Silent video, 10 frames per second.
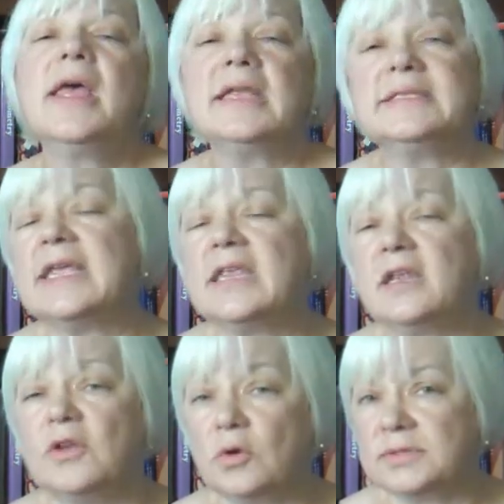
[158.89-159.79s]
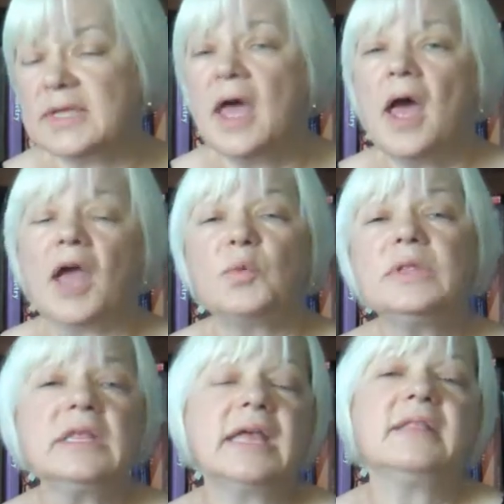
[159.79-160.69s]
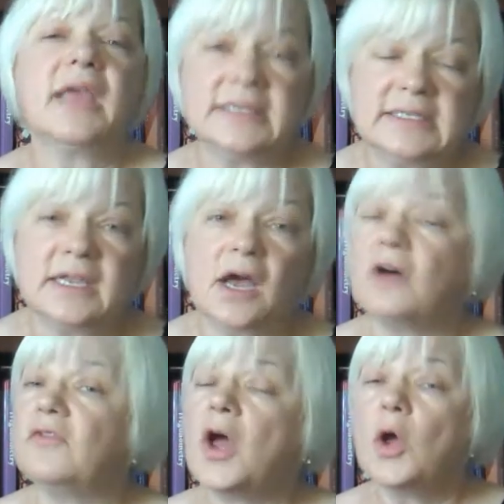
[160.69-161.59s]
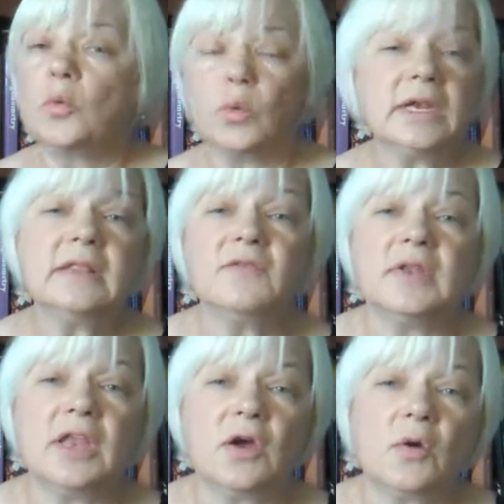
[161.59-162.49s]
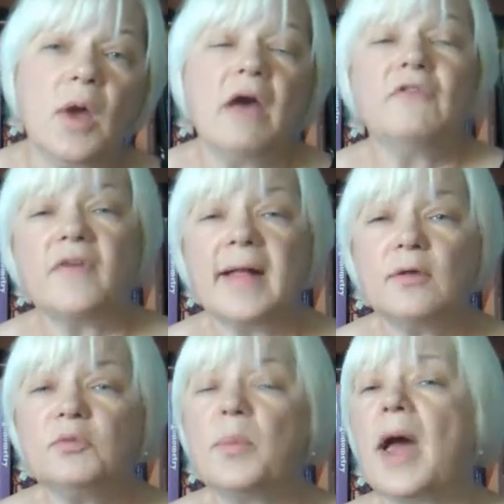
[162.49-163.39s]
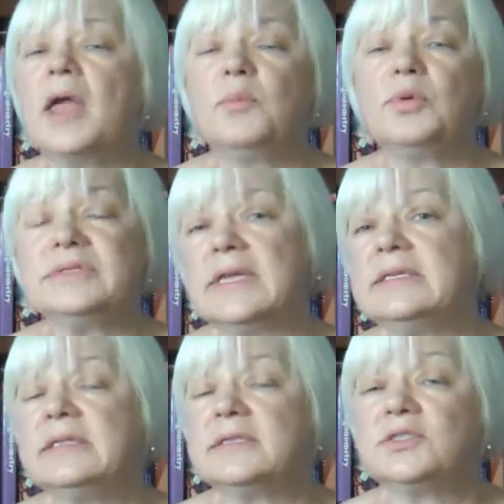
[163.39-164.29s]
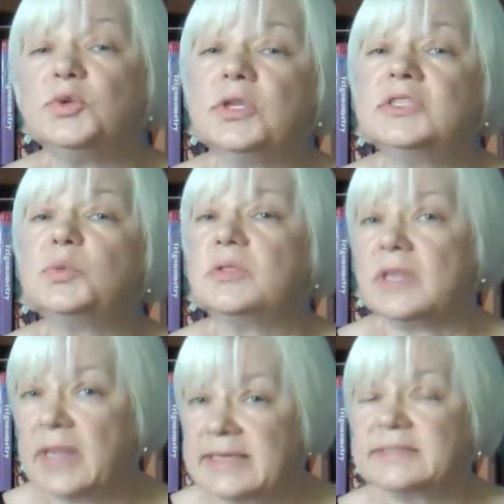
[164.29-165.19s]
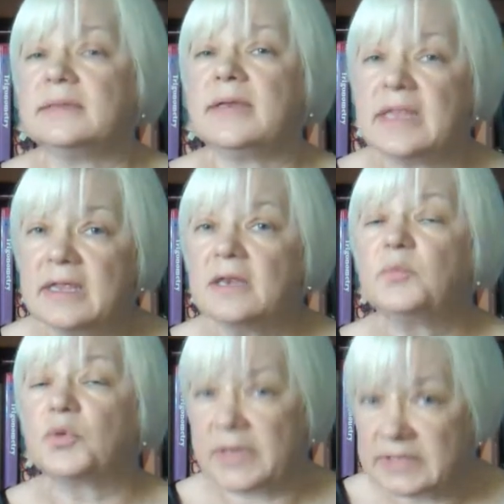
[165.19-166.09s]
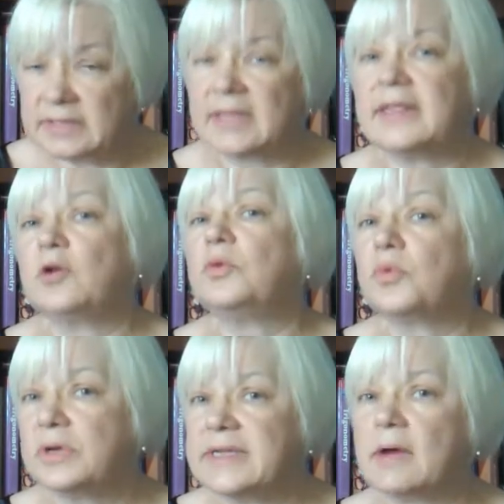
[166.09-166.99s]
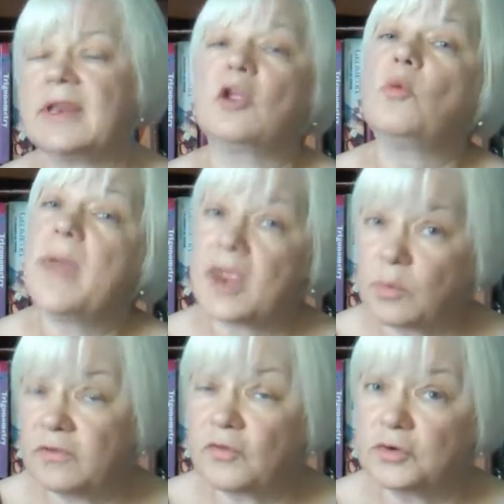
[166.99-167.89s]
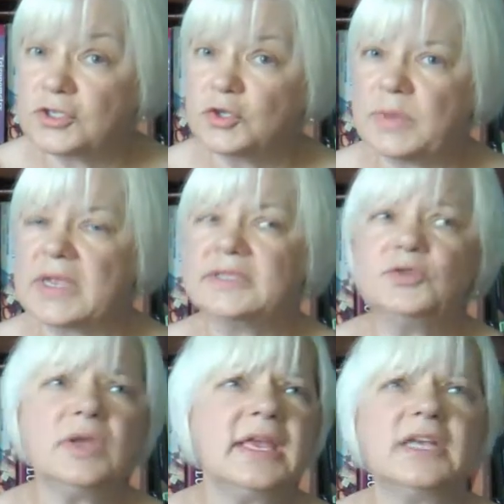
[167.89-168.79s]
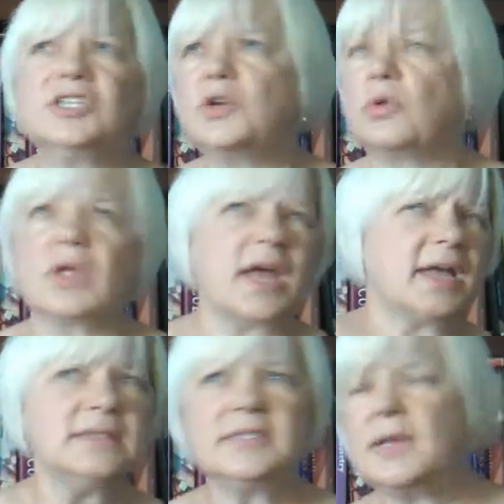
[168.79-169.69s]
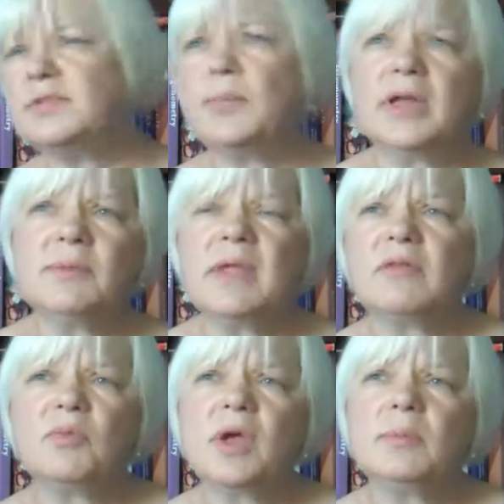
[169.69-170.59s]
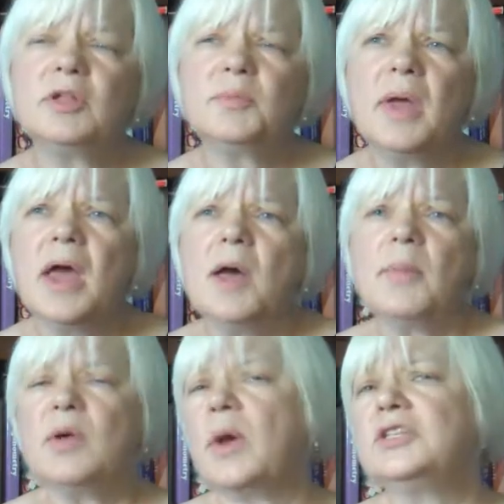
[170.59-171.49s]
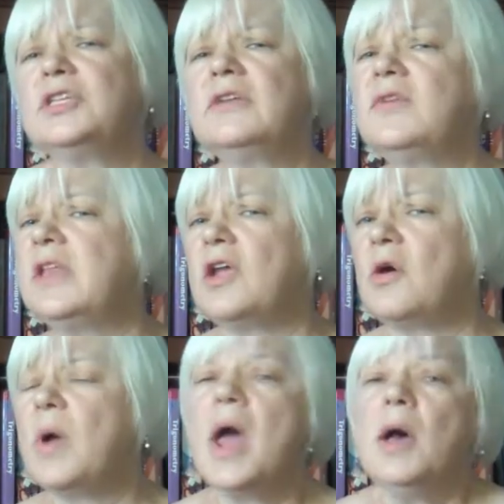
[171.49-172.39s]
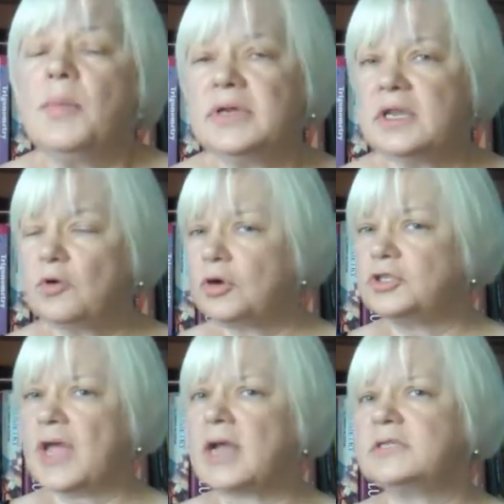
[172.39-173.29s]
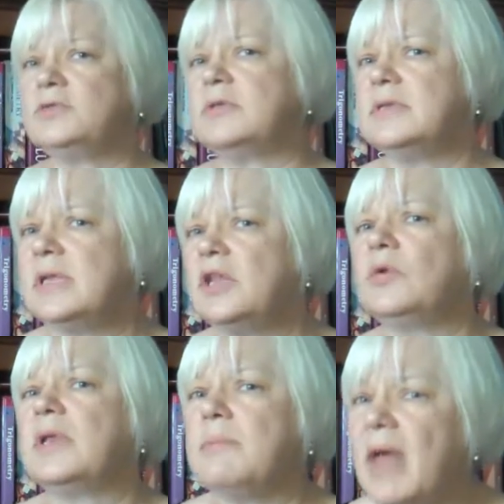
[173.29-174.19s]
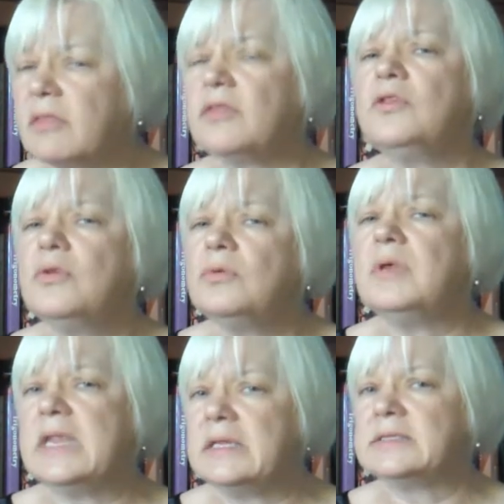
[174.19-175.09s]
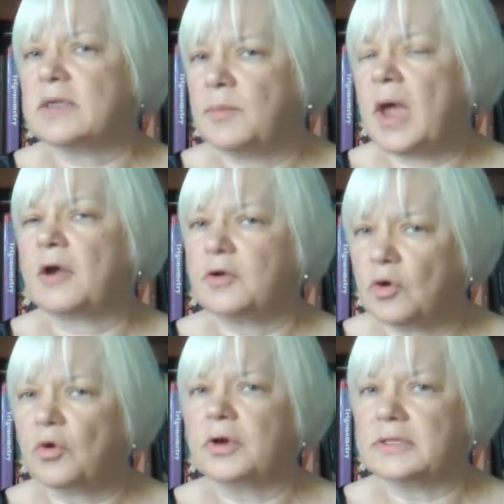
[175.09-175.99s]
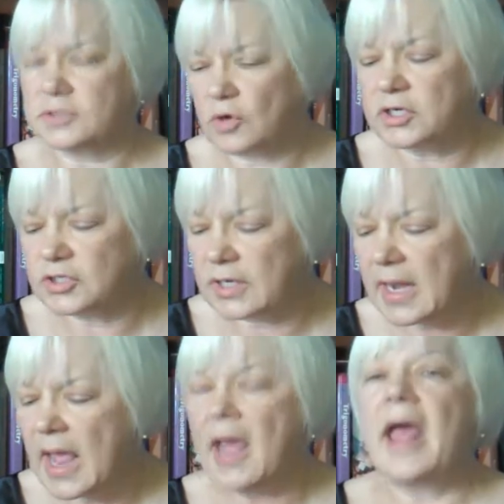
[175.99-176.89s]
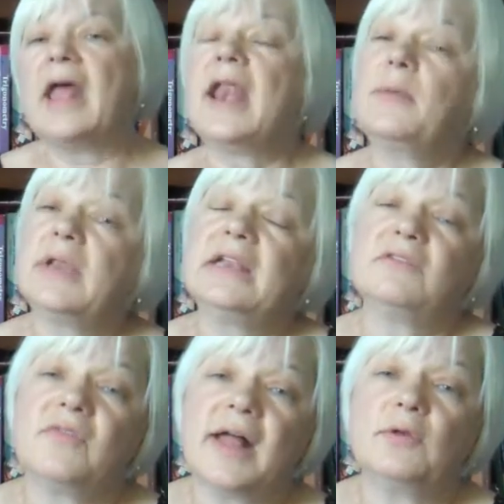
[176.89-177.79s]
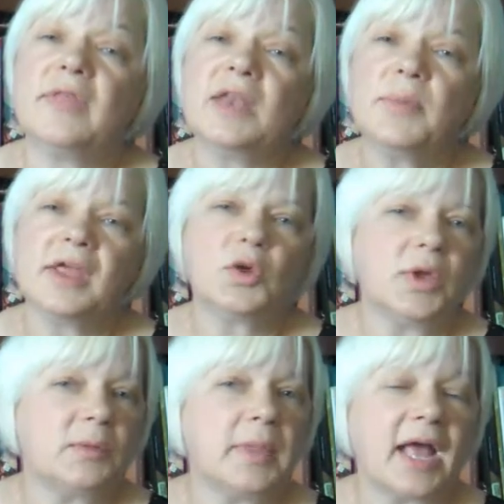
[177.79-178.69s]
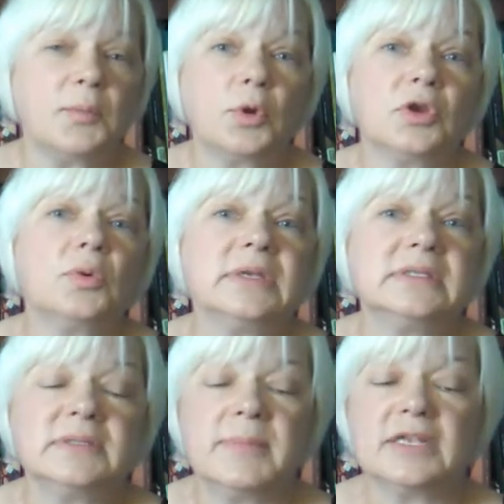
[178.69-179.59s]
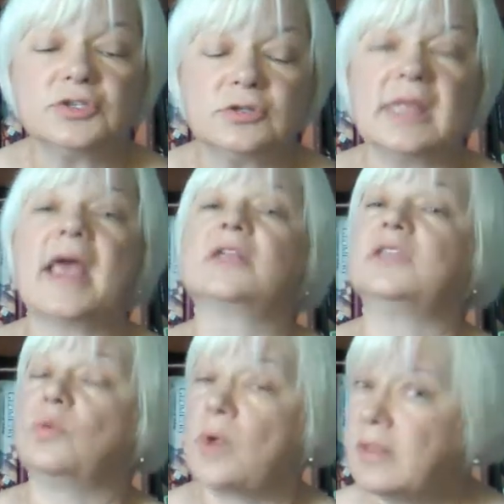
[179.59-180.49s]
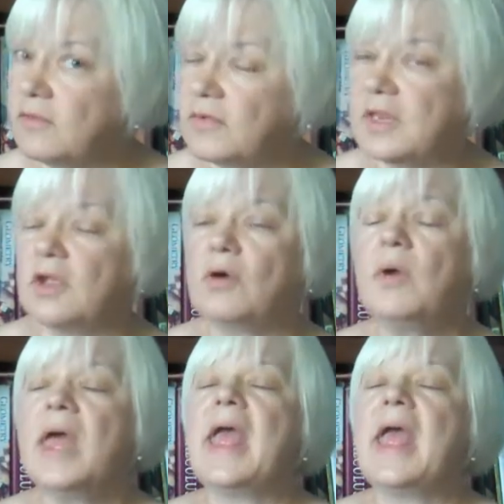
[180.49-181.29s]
and taking notes. I really like the idea of running the video, followed by presenting the students with the lesson in print that they could print out and go back and refer to, because you can get a general concept about a math problem by watching a video, but in order to actually do the nitty-gritty math, you need some hardcore instruction. And I would like to follow that by a quick Blackboard quiz to make sure they actually ran the video